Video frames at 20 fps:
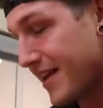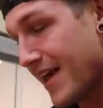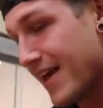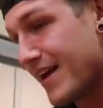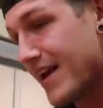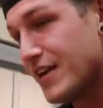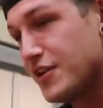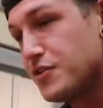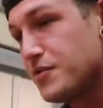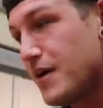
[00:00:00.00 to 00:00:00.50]

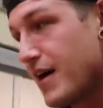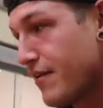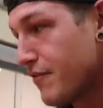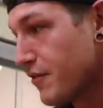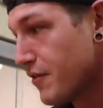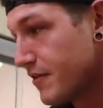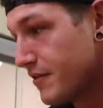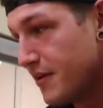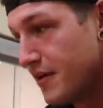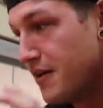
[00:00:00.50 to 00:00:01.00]
again, I do have
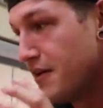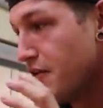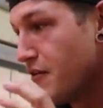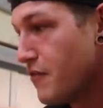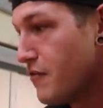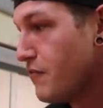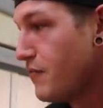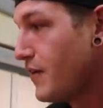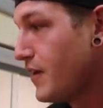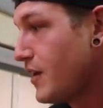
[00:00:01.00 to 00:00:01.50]
a
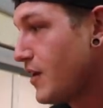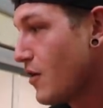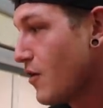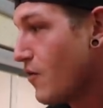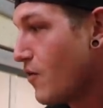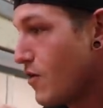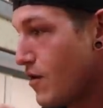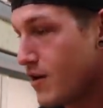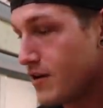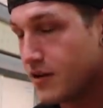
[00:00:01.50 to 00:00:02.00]
video
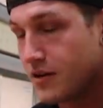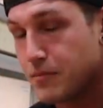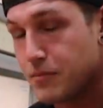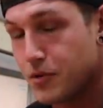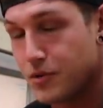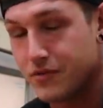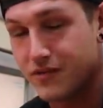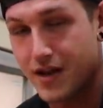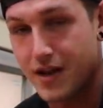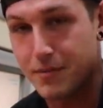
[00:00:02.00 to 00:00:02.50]
on
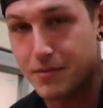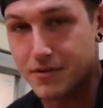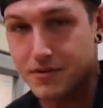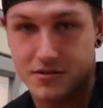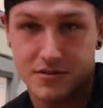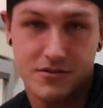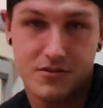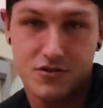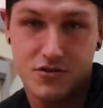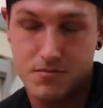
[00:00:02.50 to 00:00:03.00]
Gaboon
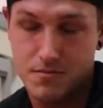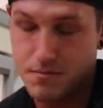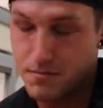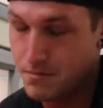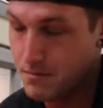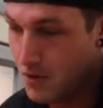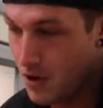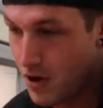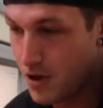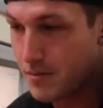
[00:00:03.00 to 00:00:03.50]

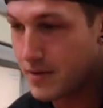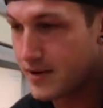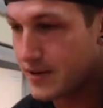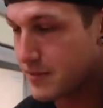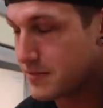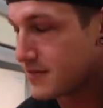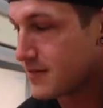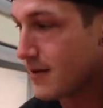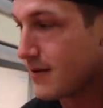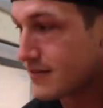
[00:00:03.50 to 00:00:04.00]
Vipers all by
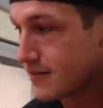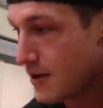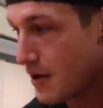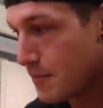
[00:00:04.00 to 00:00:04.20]
themselves.